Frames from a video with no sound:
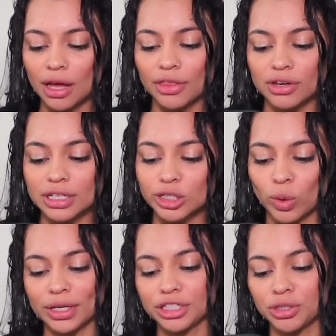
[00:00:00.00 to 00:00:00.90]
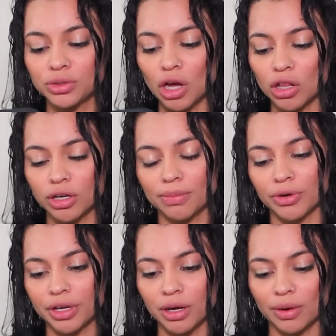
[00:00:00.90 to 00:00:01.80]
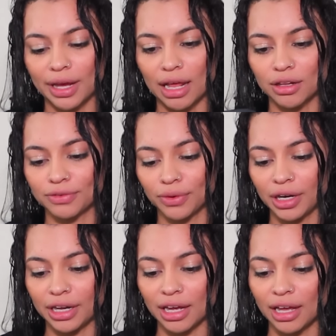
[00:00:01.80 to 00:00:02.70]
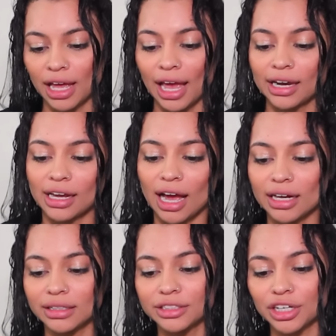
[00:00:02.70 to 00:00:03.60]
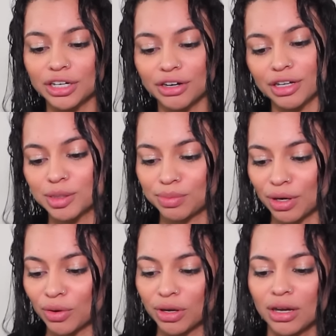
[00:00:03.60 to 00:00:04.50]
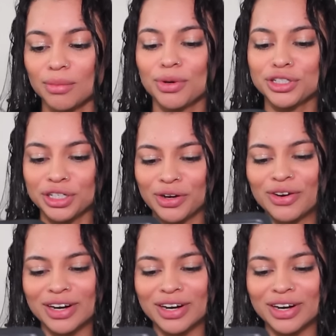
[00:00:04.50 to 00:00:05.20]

There's a $22 burrito in California and Kylie Jenner is broke, pushing